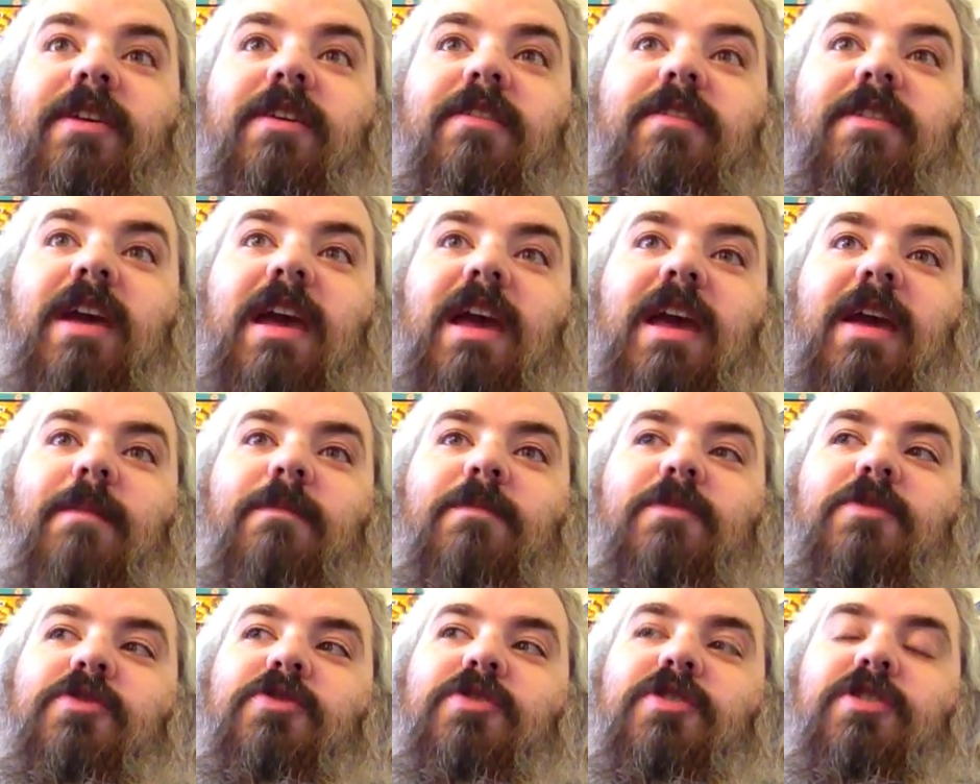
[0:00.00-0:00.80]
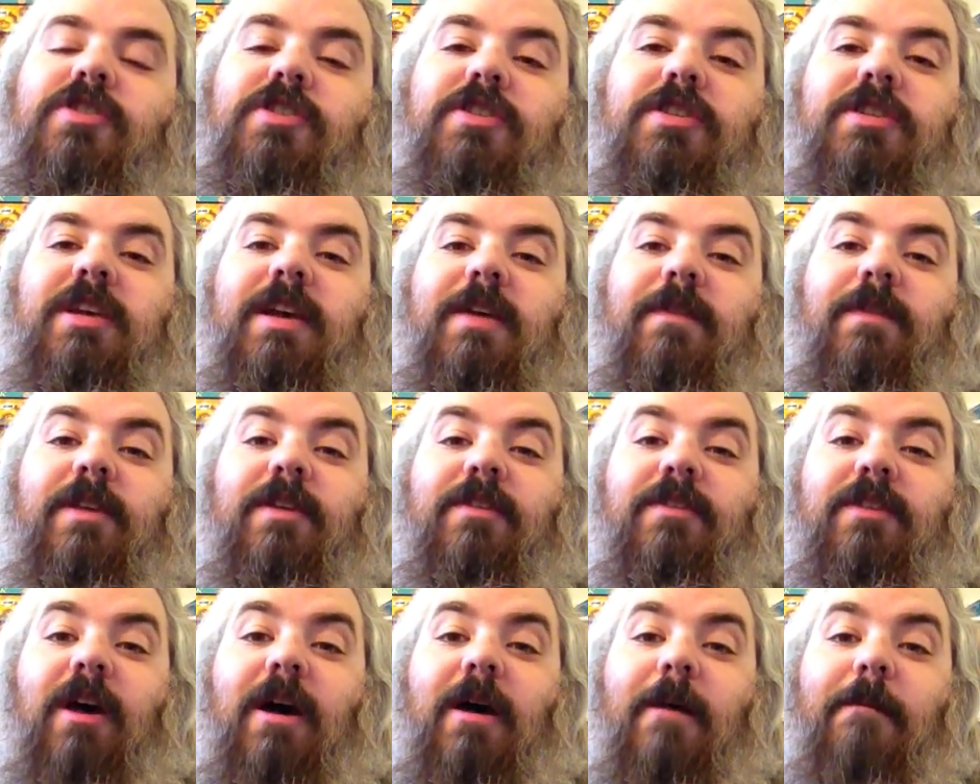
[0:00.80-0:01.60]
these games. You should just give
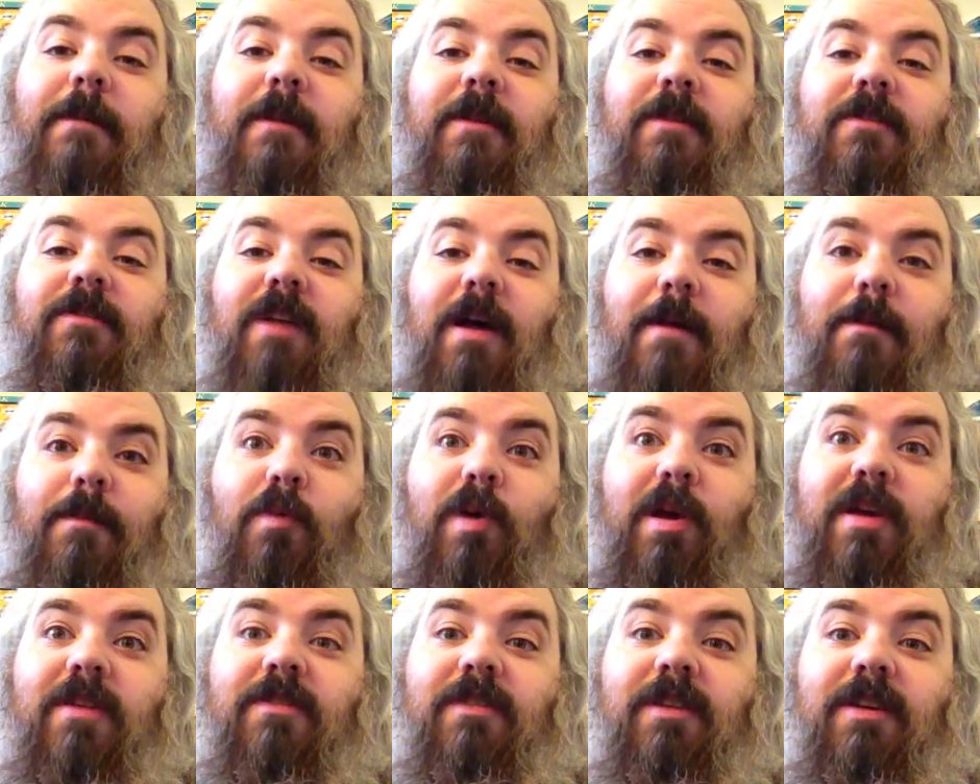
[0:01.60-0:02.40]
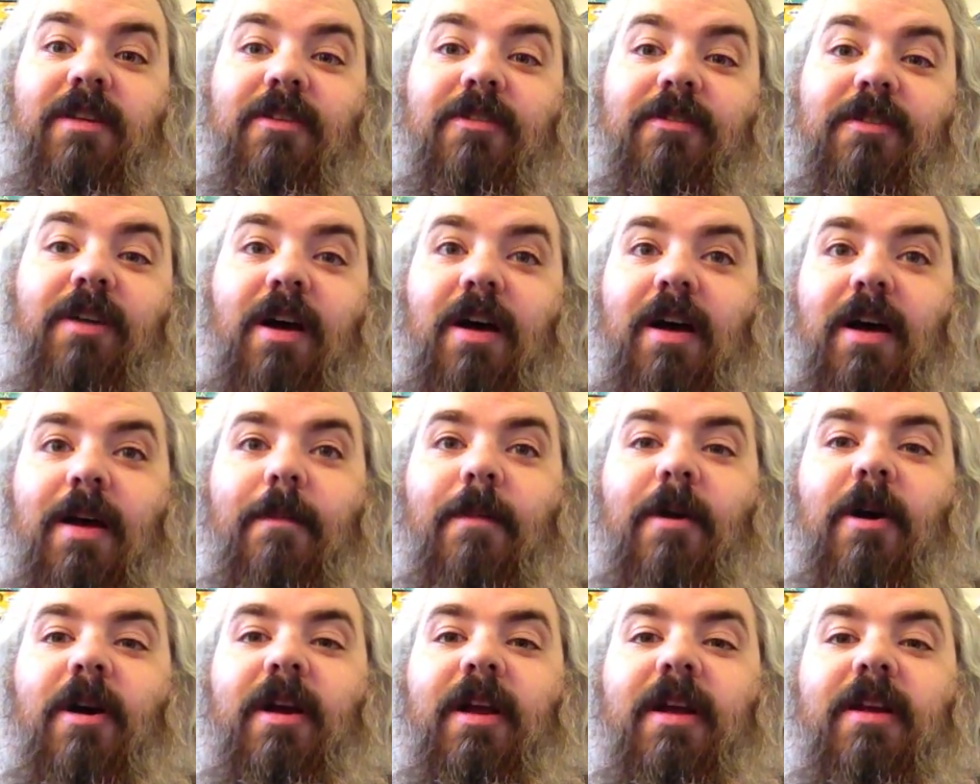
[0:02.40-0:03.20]
this up and stop wasting your
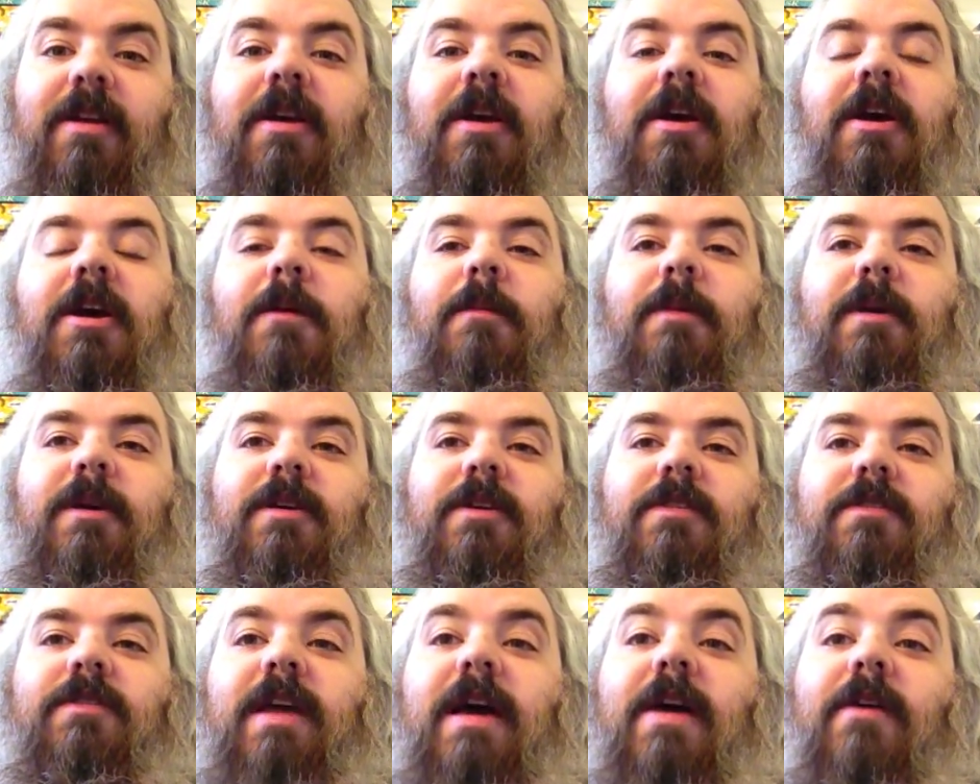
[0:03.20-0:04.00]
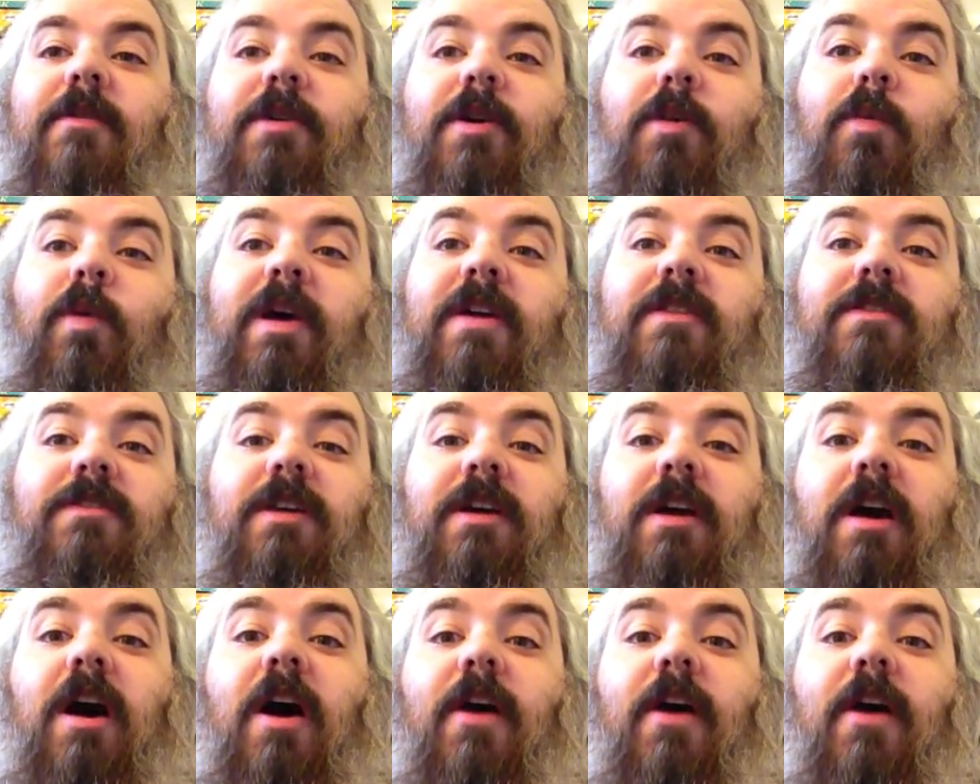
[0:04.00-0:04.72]
time on it because now you're wasting